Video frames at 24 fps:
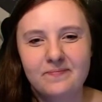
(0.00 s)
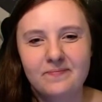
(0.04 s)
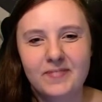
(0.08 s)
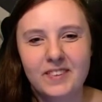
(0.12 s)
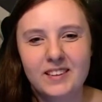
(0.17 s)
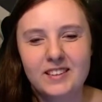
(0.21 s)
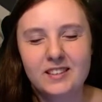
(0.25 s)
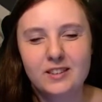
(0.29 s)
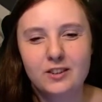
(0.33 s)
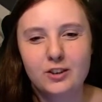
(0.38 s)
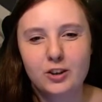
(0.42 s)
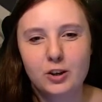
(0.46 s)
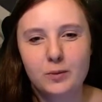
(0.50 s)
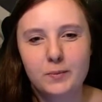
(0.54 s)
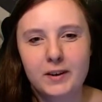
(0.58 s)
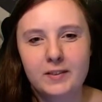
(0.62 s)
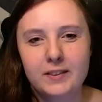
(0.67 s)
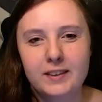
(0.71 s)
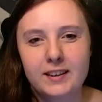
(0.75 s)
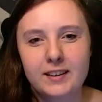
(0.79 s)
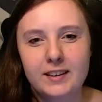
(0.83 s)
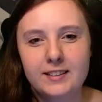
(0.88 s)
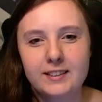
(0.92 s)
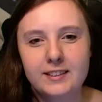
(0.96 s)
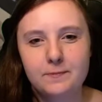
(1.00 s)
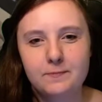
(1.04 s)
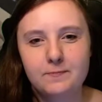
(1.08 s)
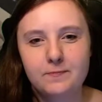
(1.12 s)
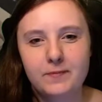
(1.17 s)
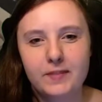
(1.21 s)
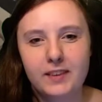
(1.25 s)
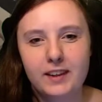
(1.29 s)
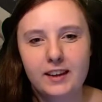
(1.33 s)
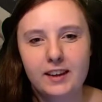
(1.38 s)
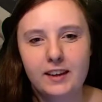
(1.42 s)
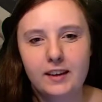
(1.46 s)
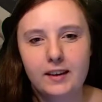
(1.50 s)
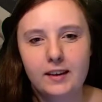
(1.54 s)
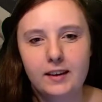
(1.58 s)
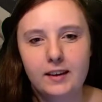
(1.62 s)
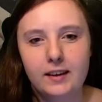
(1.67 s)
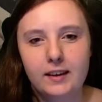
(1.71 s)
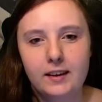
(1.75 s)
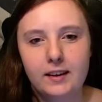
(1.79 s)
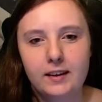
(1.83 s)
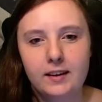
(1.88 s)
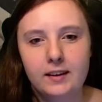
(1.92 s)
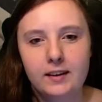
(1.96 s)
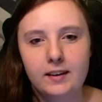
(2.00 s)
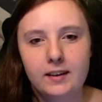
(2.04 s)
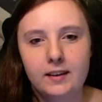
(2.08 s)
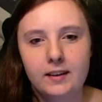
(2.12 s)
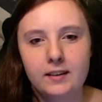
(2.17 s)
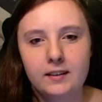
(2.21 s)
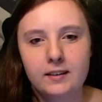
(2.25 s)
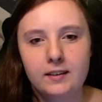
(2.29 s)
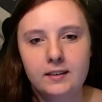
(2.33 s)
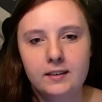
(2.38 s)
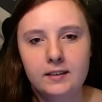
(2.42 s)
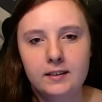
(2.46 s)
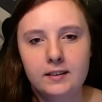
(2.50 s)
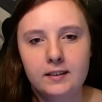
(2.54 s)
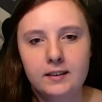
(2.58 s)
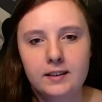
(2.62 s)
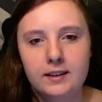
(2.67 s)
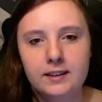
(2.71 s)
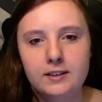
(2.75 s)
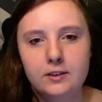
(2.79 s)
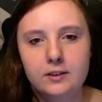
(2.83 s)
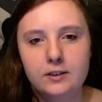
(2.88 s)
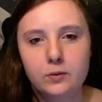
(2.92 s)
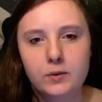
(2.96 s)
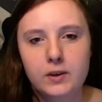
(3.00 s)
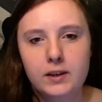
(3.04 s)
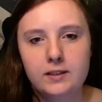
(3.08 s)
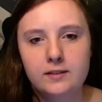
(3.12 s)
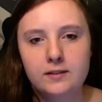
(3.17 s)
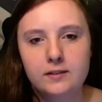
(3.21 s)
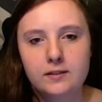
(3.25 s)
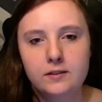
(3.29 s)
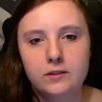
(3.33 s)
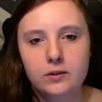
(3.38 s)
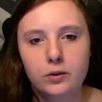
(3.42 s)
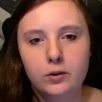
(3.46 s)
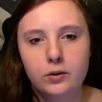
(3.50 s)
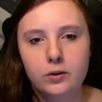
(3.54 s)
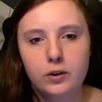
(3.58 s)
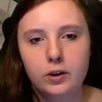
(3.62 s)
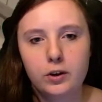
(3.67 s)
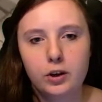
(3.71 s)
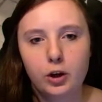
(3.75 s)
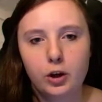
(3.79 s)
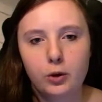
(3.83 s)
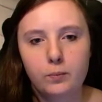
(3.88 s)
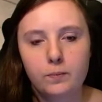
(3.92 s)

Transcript: Sorry about that. And let's restock.